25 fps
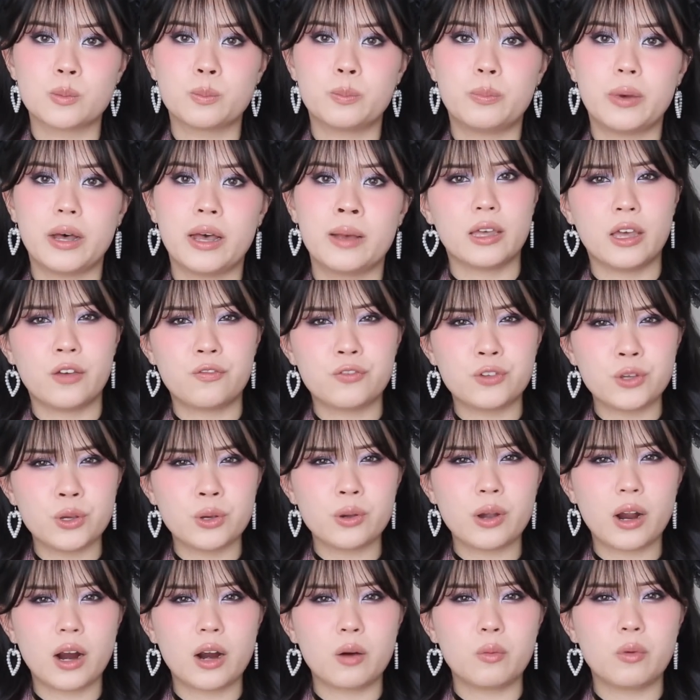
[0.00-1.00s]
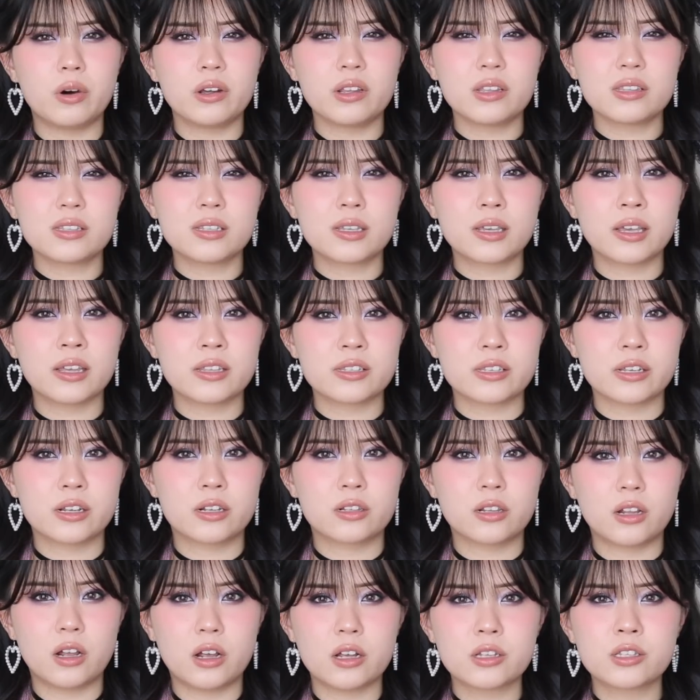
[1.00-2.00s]
But if you are wanting to get into
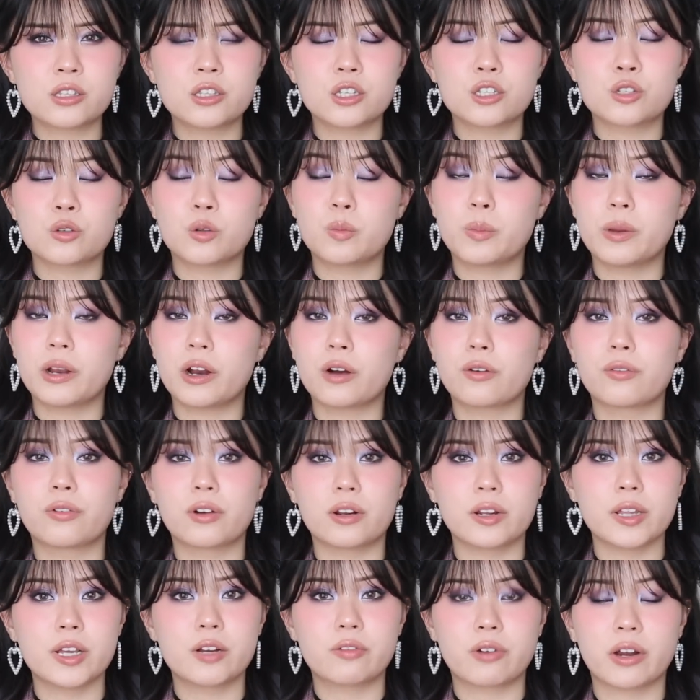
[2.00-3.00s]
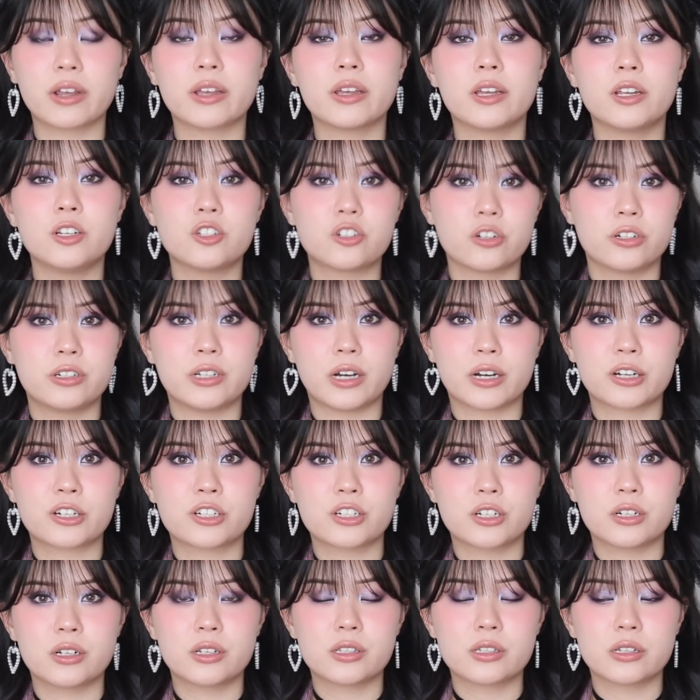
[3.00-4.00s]
gloss, this would be a really great
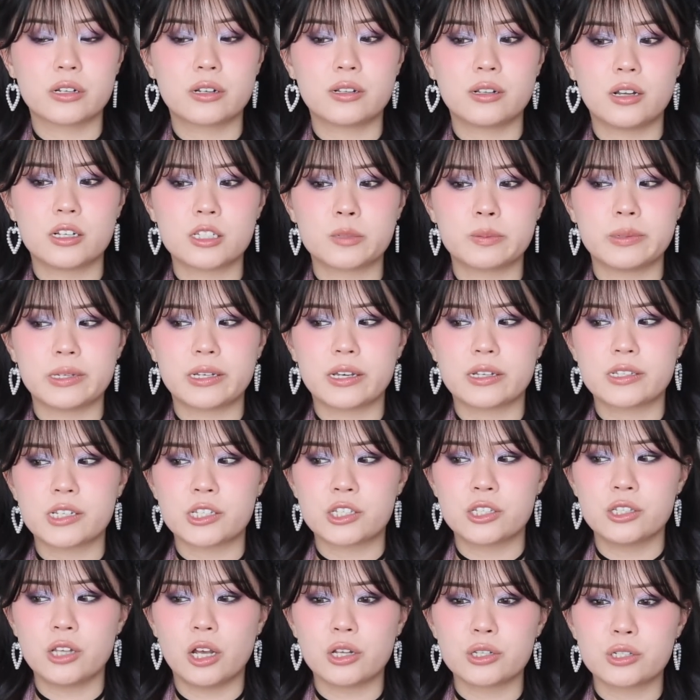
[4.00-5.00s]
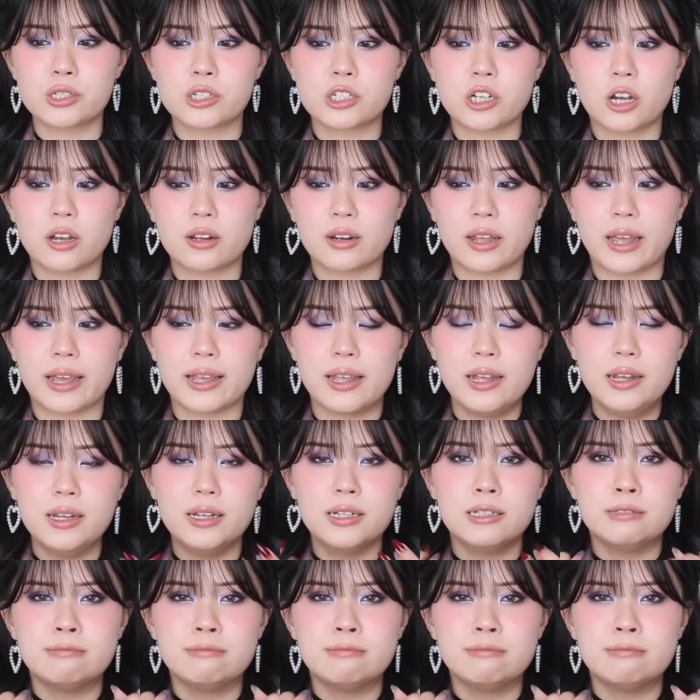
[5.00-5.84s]
introduction into gloss because it's not so like,